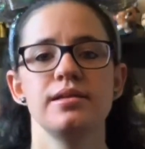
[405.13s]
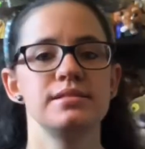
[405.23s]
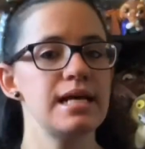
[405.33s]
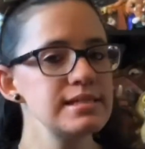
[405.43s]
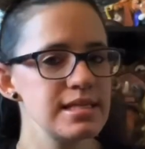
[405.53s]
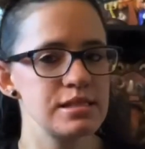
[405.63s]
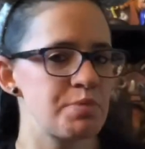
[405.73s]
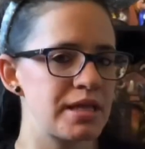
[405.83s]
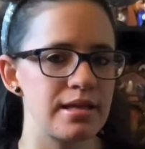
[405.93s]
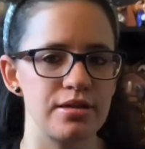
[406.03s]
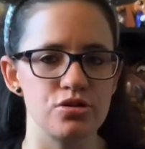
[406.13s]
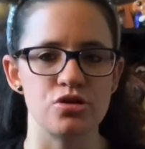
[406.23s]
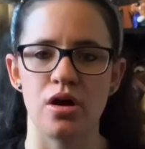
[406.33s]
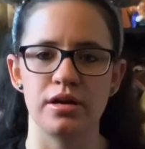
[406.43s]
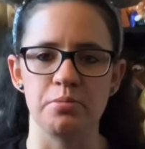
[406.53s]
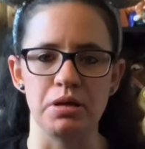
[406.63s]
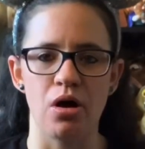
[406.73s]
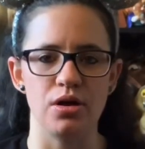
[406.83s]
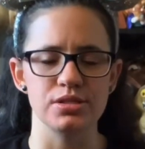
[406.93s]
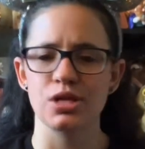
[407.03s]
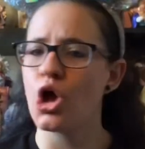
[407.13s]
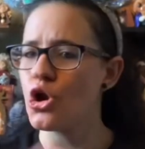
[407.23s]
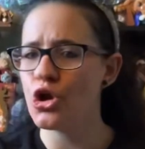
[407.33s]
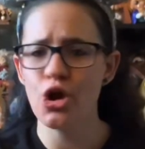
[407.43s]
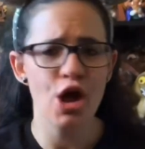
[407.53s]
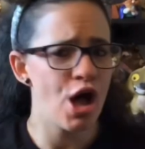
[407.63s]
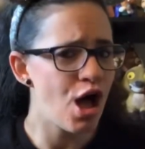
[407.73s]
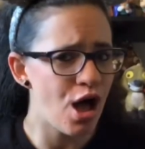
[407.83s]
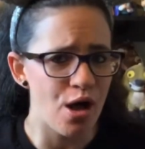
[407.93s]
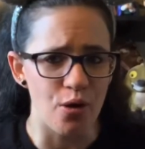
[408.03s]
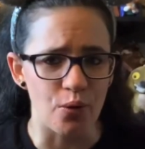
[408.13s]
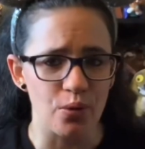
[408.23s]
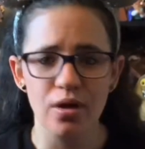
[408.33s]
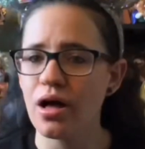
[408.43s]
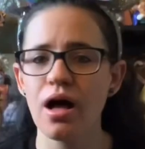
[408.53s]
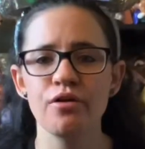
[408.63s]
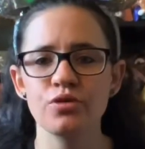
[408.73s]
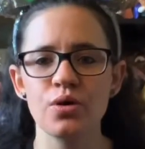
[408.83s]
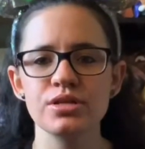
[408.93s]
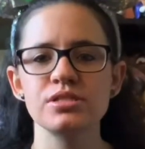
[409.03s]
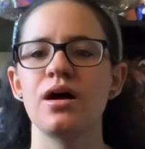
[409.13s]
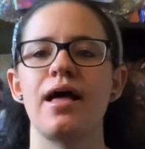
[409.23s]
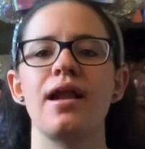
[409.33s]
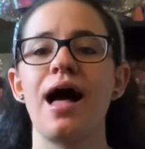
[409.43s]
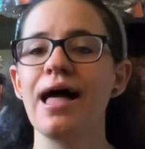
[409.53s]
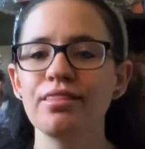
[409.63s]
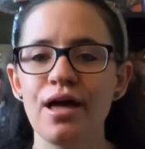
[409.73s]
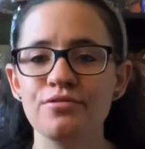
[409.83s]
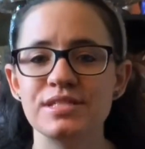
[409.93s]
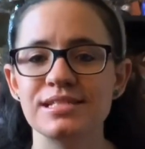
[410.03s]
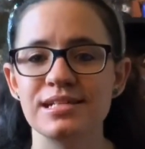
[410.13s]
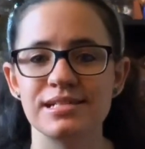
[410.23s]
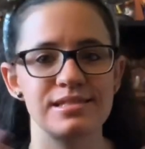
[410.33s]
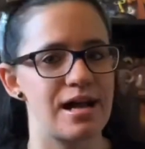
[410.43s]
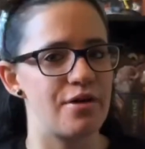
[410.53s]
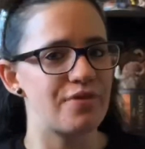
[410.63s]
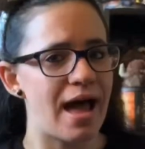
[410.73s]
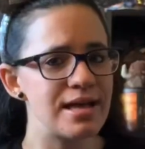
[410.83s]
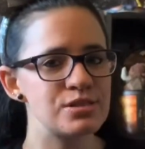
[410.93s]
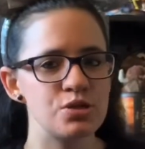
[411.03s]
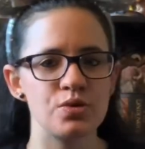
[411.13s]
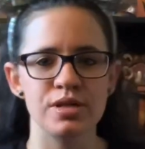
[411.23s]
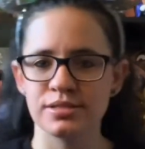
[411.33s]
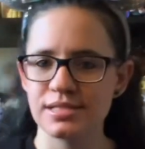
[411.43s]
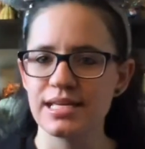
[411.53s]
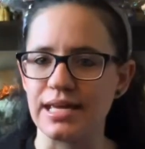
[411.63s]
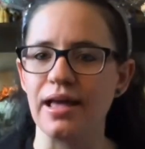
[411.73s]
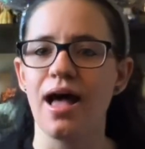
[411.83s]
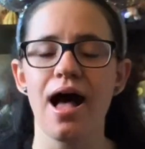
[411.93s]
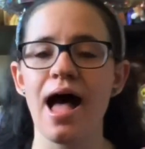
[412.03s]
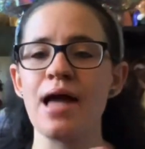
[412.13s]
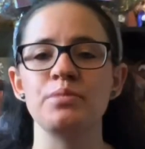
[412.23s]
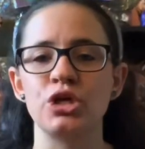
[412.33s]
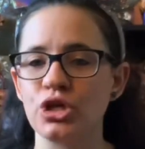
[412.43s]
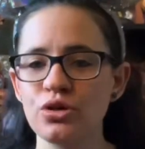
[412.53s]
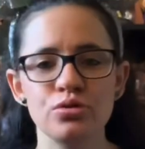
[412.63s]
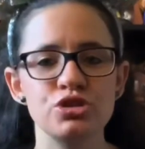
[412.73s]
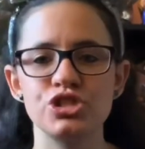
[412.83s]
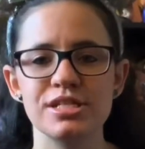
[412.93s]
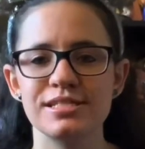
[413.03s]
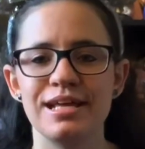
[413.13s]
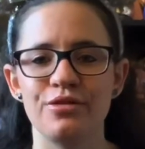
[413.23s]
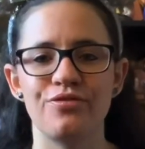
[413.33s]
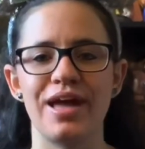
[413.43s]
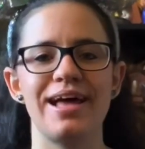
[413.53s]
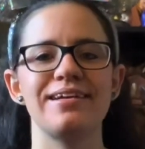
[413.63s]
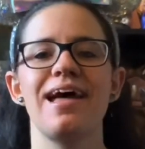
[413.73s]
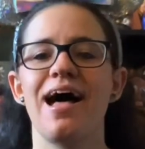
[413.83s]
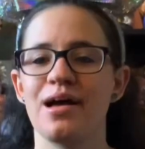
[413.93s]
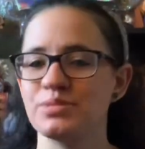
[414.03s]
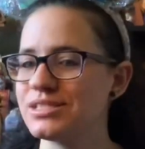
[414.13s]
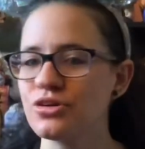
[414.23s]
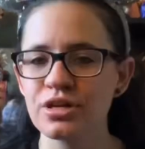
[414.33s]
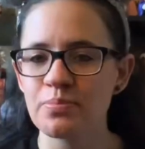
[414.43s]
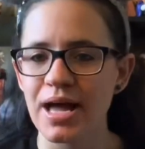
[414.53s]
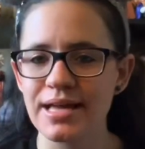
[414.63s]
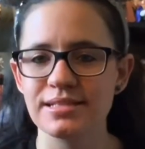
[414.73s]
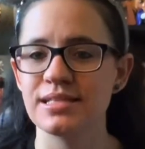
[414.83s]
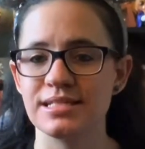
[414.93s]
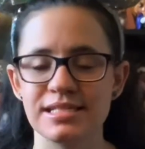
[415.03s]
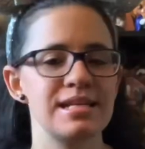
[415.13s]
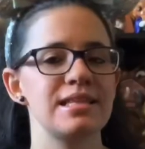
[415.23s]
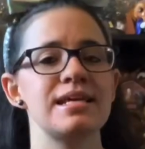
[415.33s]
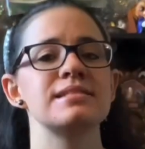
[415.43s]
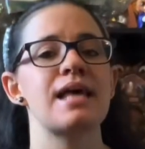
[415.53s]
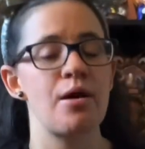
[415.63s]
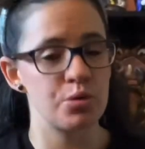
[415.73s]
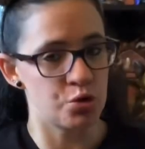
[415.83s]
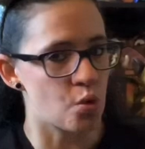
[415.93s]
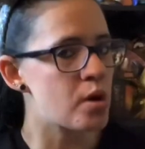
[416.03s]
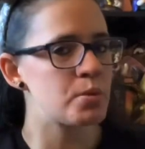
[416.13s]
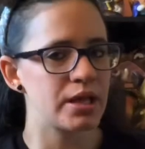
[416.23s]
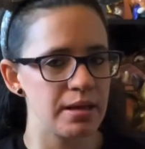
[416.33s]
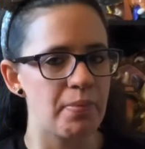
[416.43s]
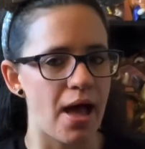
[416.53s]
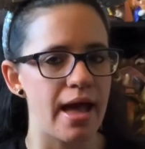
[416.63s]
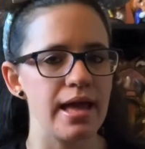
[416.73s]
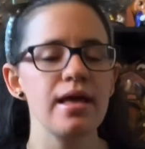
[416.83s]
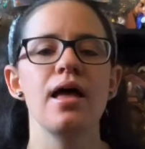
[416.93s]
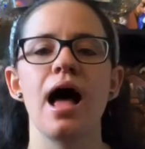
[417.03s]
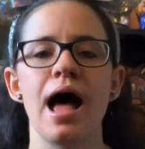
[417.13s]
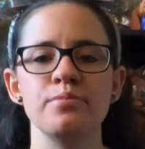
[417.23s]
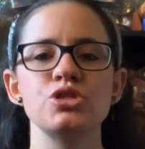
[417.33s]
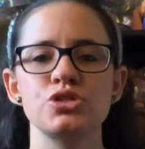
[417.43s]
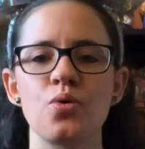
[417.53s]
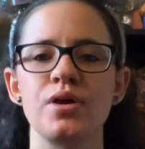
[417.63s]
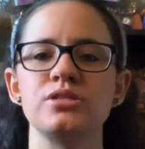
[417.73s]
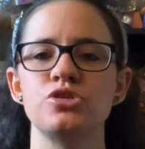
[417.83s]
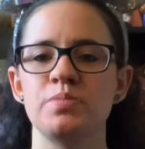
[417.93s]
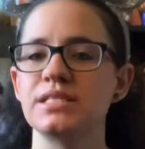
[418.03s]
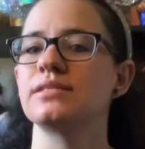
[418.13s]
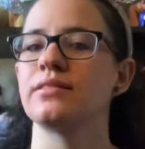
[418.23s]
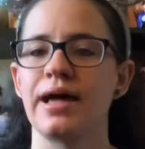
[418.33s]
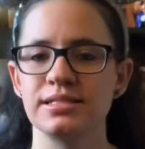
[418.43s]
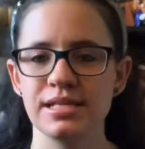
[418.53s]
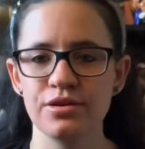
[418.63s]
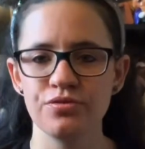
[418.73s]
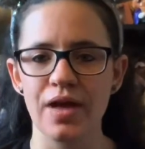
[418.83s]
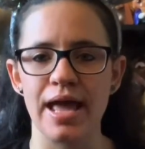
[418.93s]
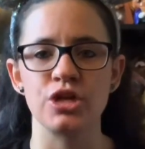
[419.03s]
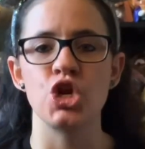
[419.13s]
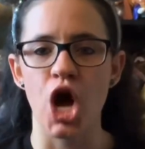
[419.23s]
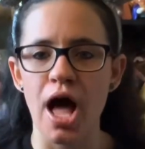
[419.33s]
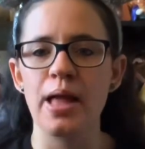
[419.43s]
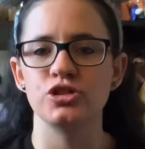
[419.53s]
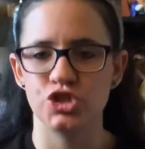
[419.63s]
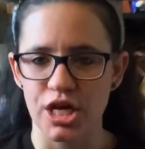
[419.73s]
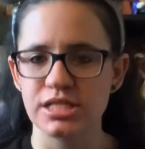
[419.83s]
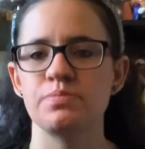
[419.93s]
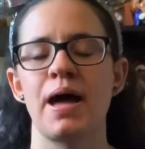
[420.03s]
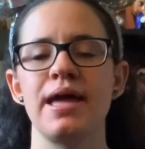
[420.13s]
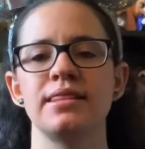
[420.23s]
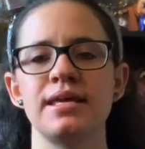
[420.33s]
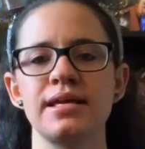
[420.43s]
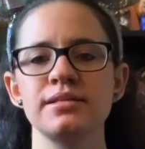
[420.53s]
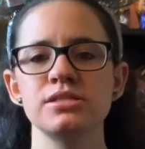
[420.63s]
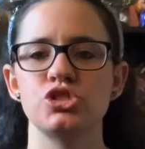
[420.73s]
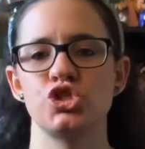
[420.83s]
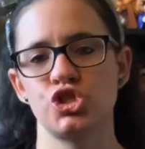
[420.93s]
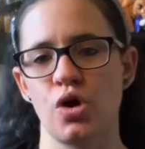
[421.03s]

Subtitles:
Does this mean that there's not going to be hauls? No! Of course not. I love Disney stuff, as you can see. I'm a huge Disney fan. I'm still gonna buy the Disney things I would normally buy. I'm just going to be selective and not just buy things to show